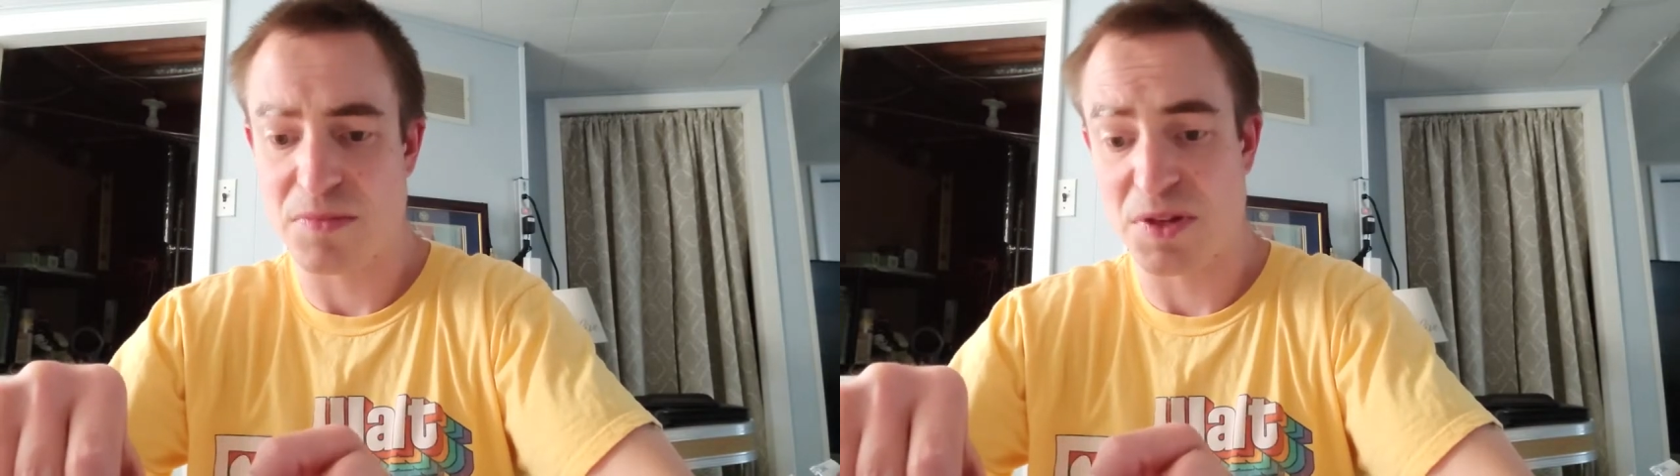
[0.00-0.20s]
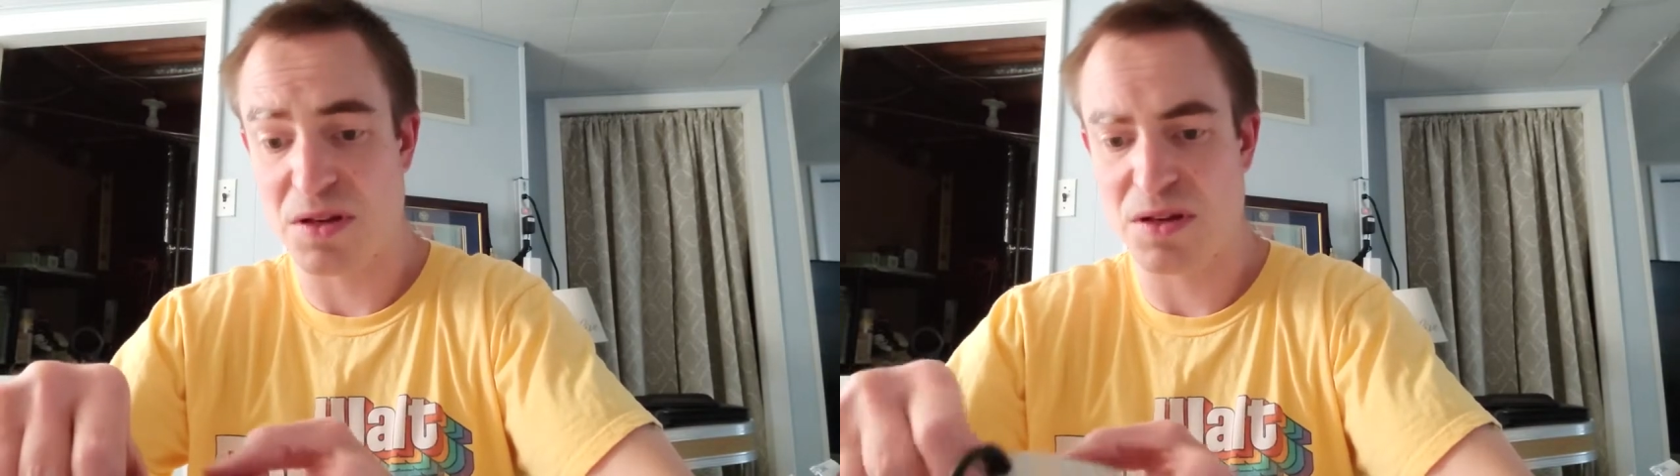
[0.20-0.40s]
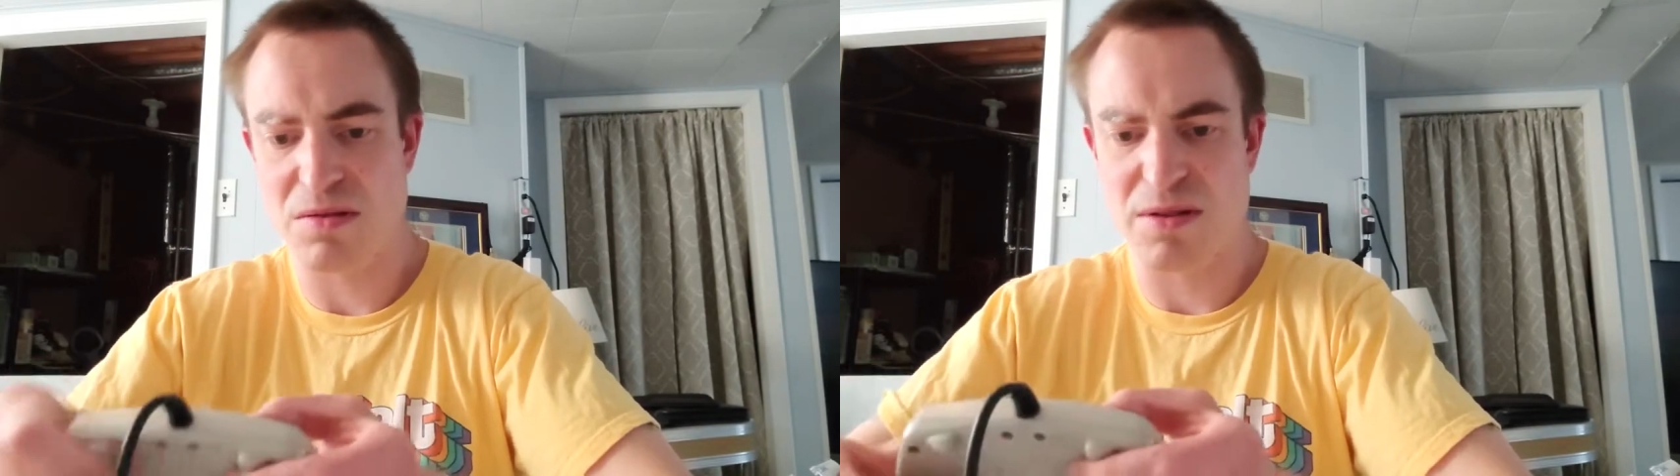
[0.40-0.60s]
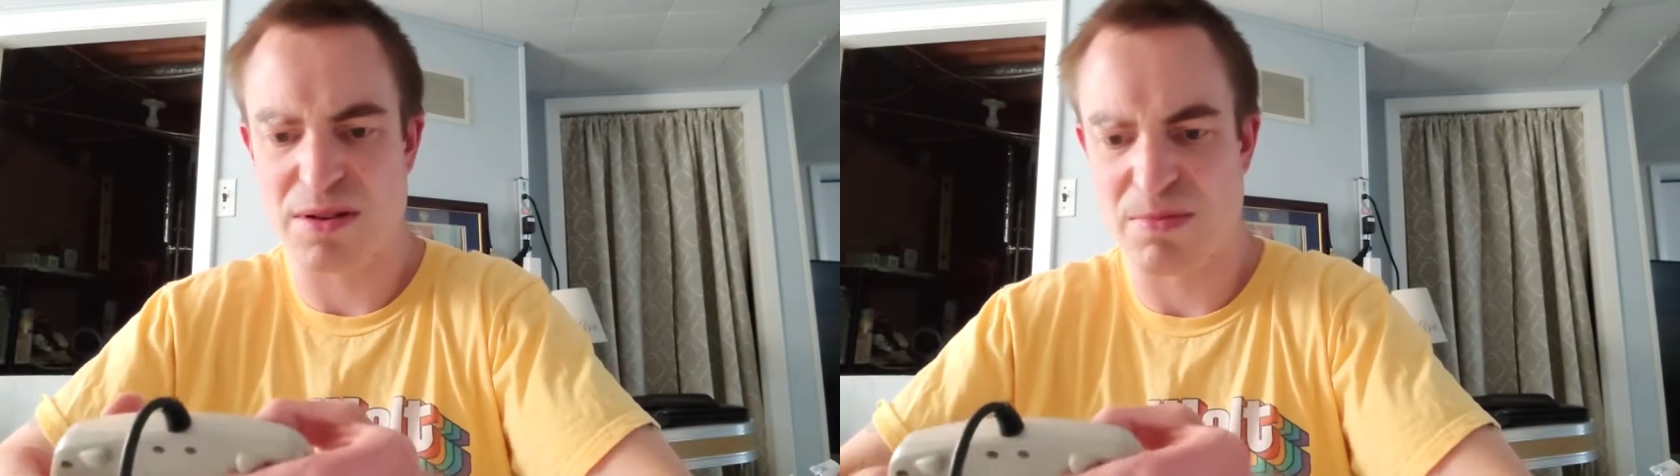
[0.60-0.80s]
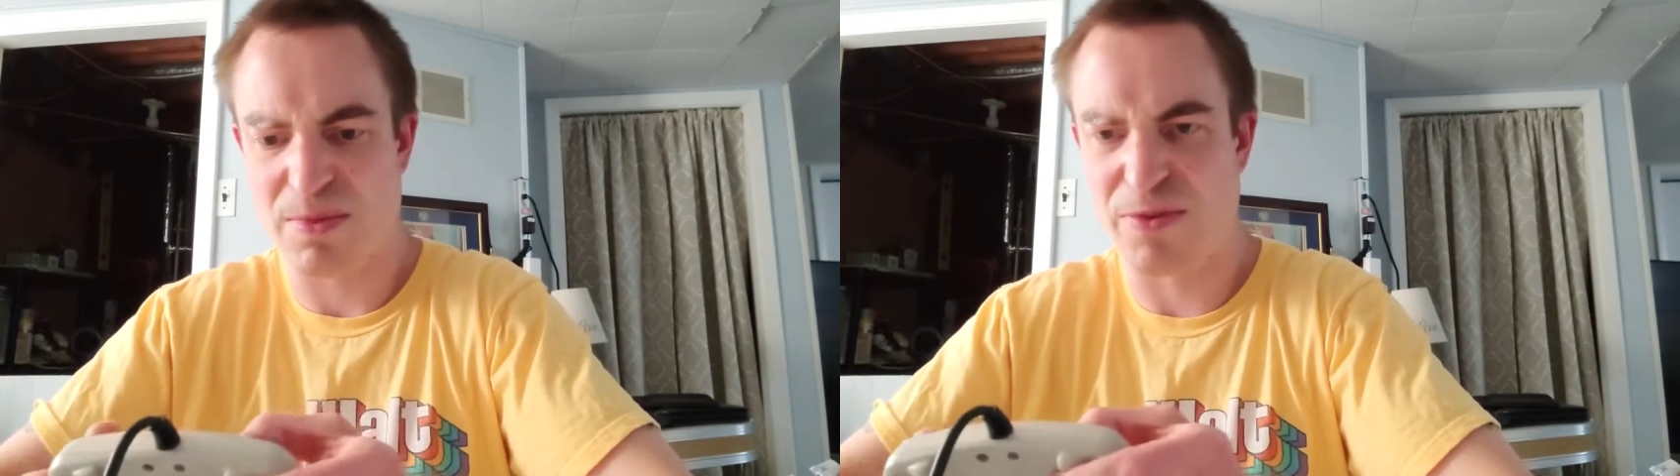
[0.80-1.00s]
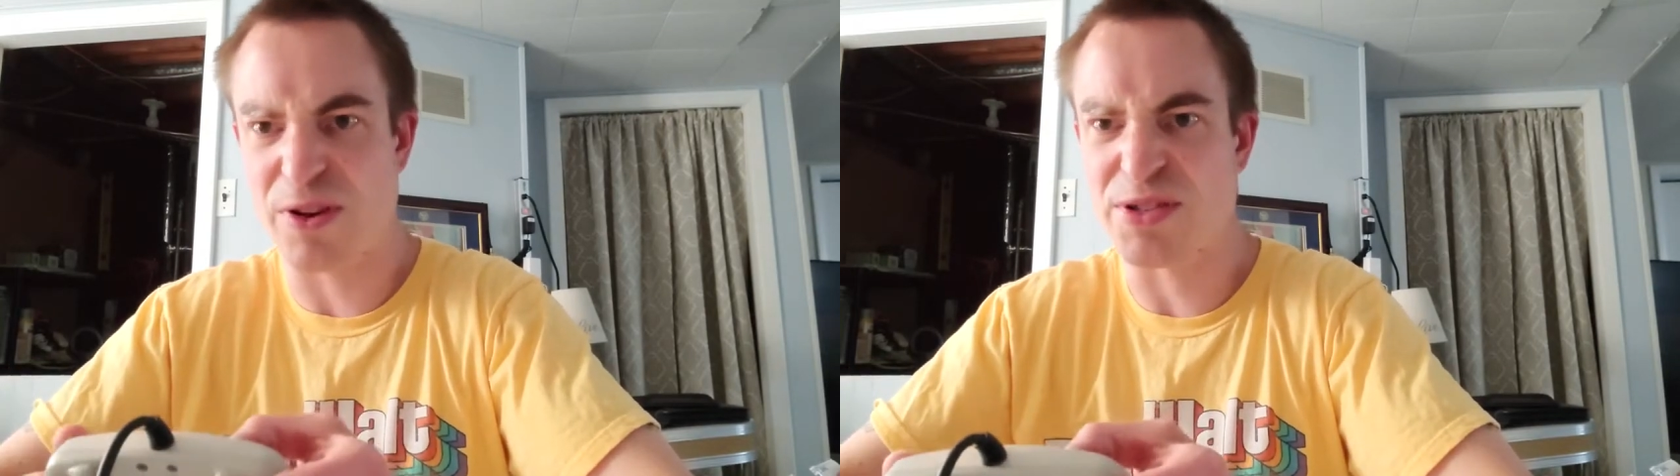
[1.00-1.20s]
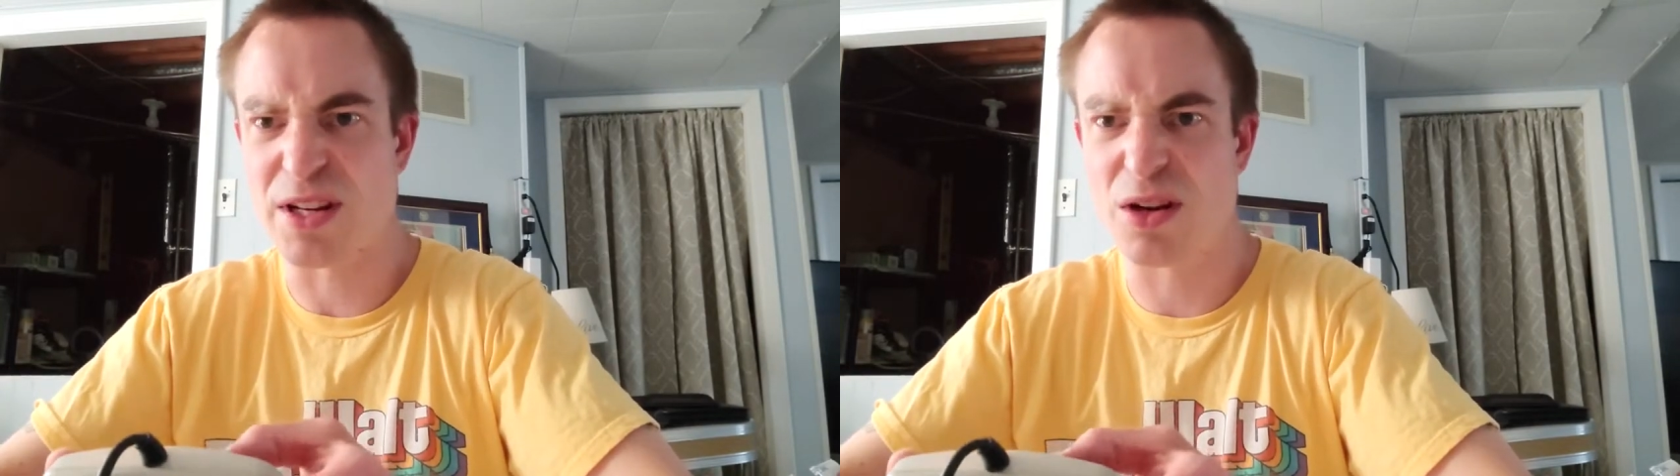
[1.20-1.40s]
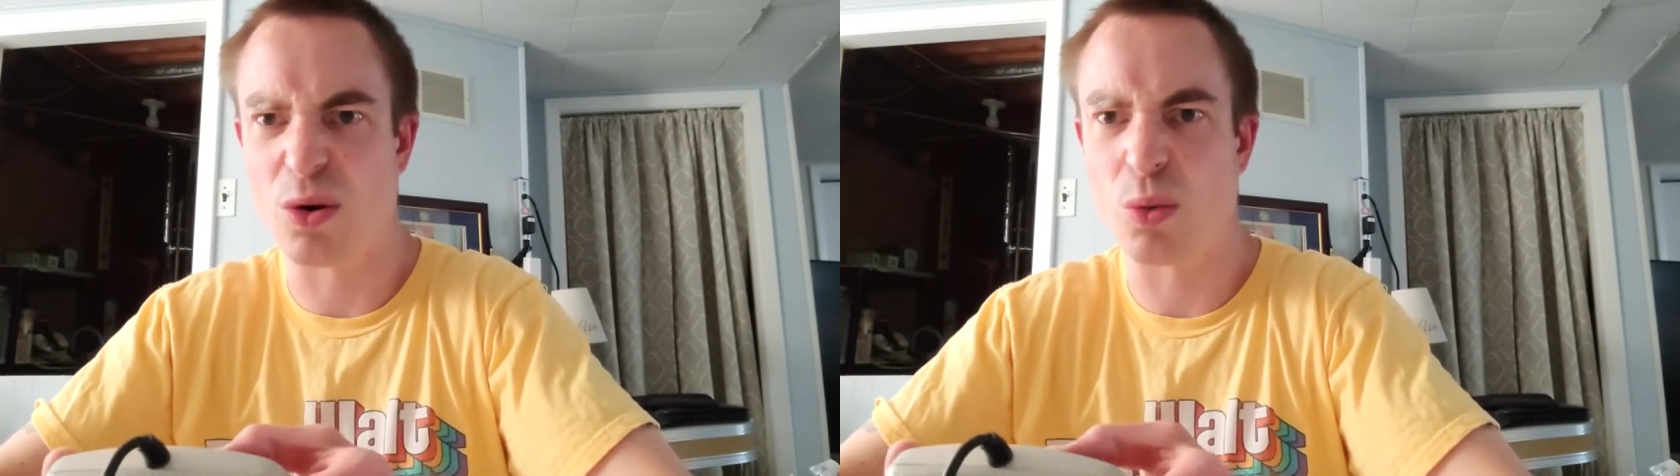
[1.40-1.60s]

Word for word: yeah, it feels a little